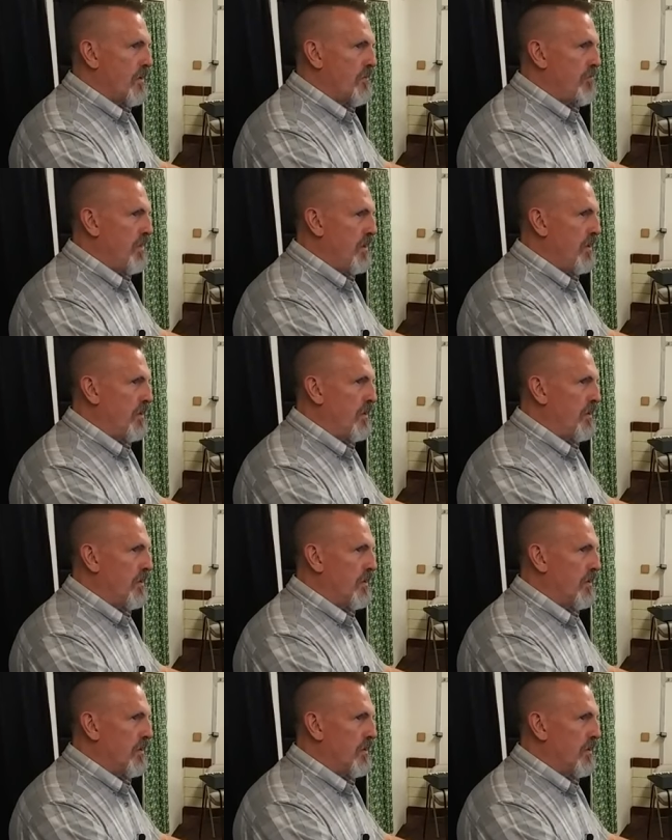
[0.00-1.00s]

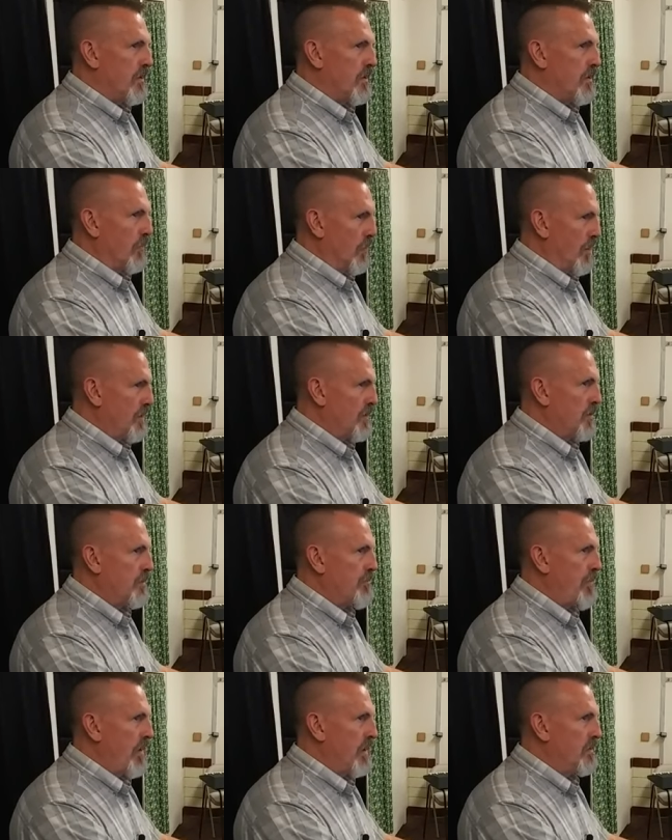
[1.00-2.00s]
be
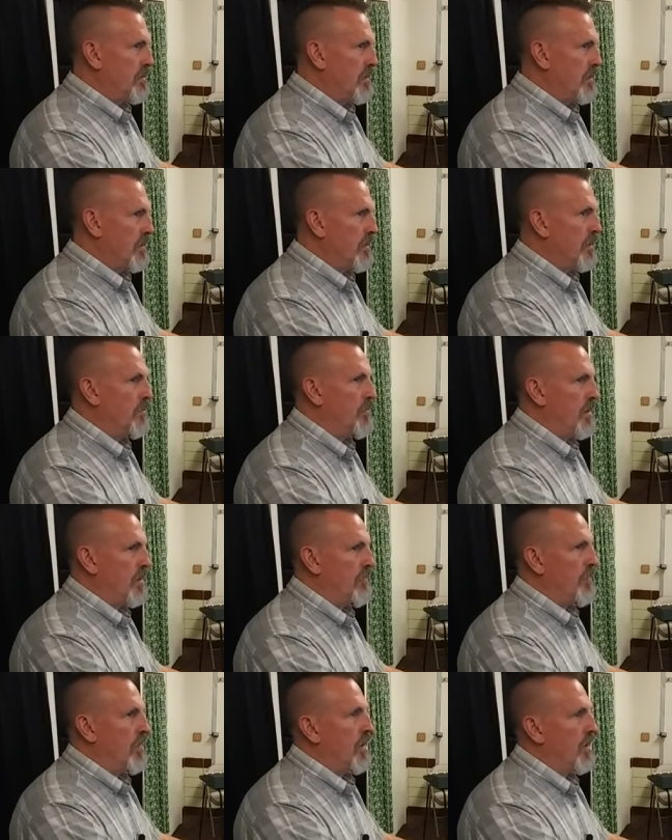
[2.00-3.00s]
respected
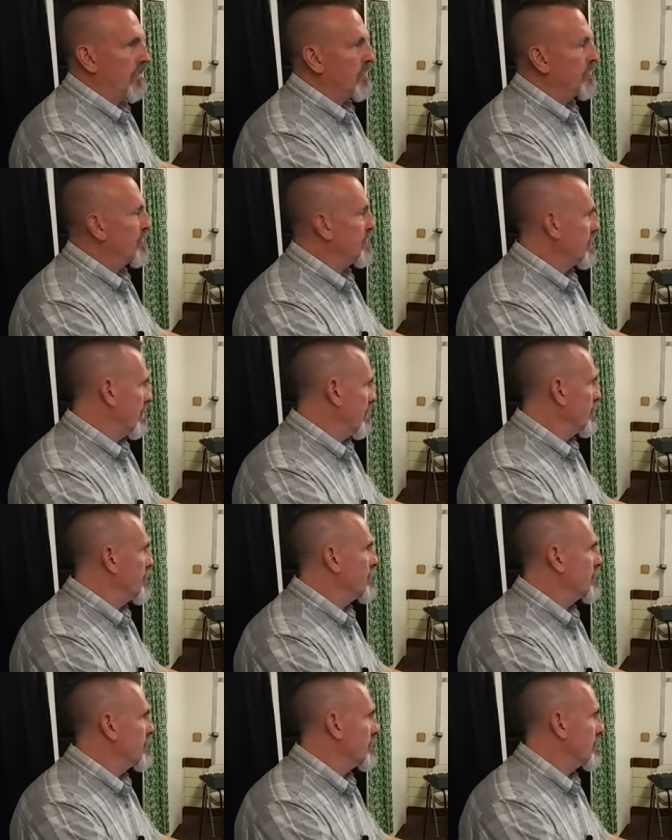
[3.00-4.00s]
above other
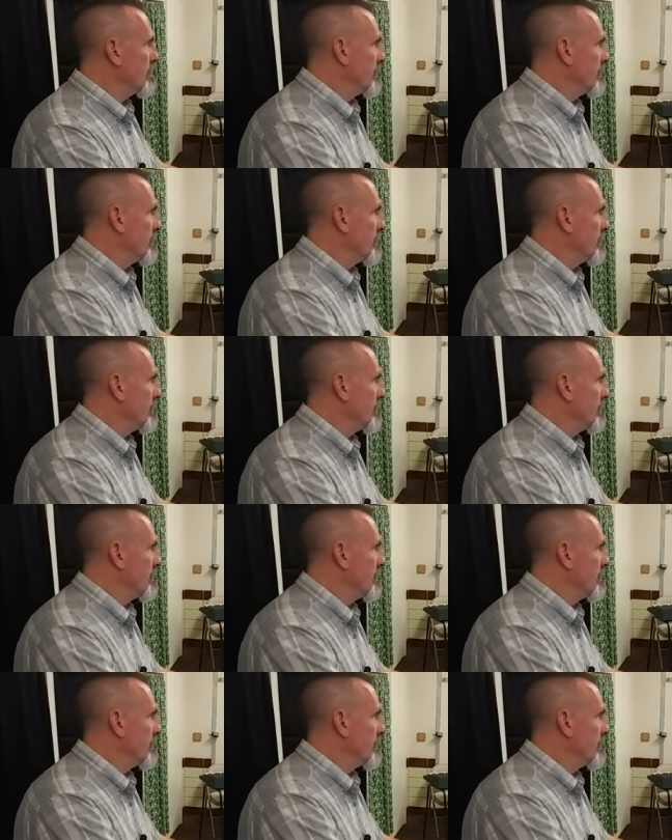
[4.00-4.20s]
sinners.